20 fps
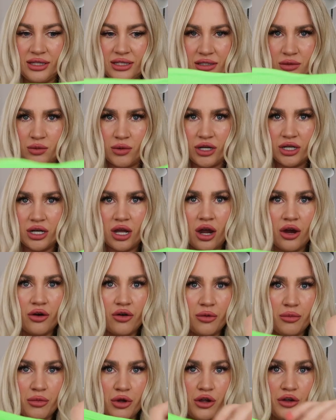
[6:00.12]
This one I
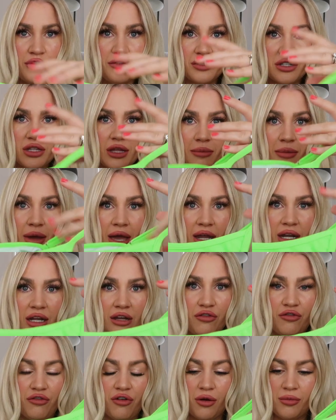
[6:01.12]
removed the
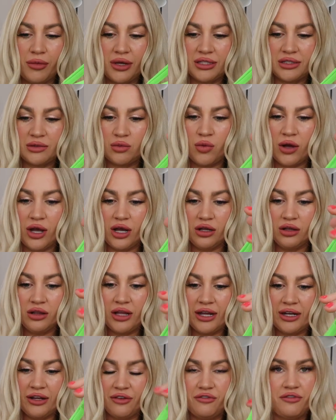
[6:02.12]
padding from as well
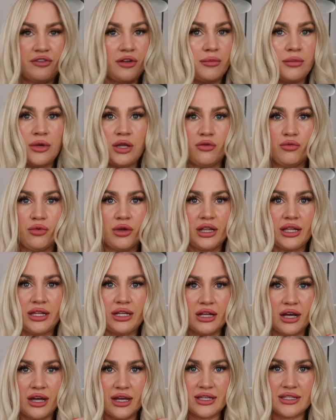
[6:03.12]
and it fit me really
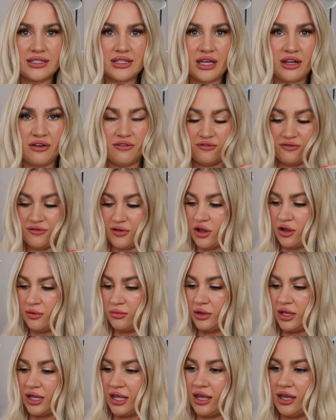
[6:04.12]
nice and
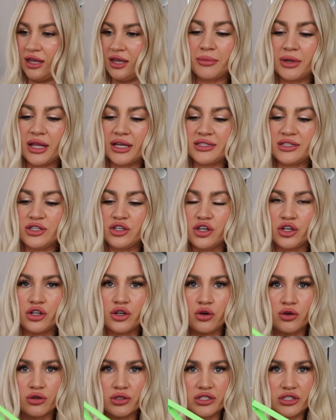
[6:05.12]
firmly. Plus you can
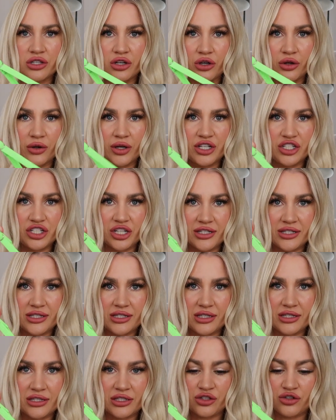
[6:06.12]
also adjust
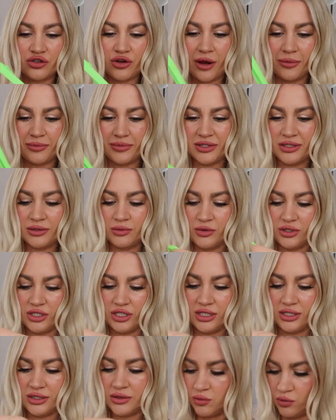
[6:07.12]
the straps,
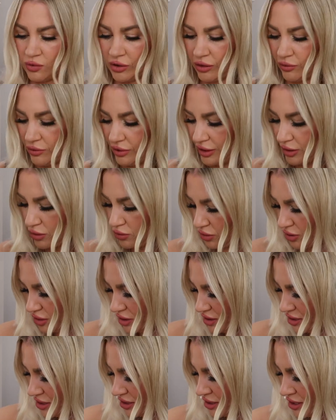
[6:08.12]
which is really, really
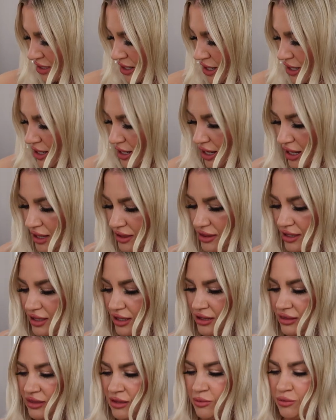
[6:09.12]
good. And
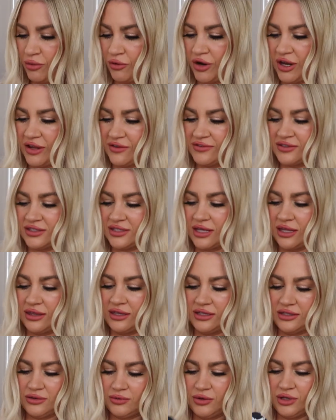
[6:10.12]
then the briefs are
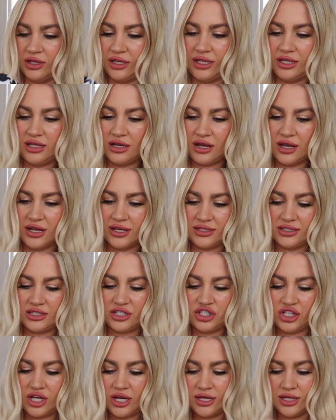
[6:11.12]
this really nice
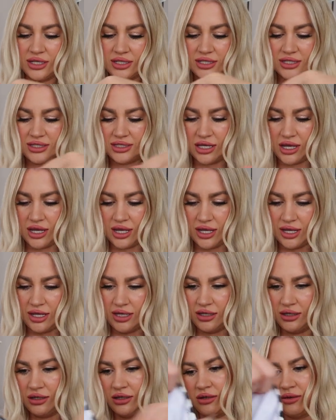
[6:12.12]
cheetah design.